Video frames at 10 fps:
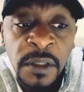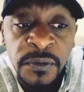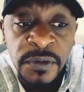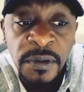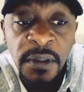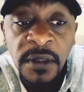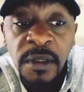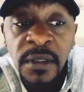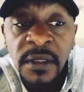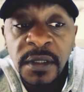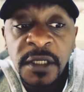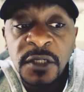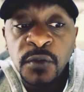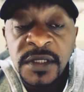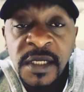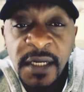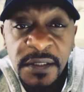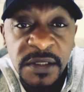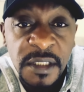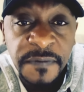out that it was a
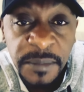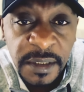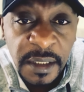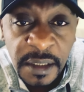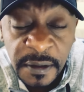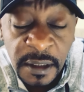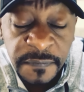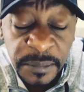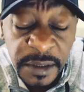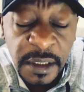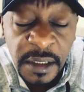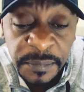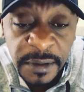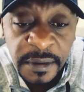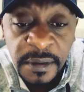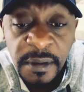narcissistic family dynamic,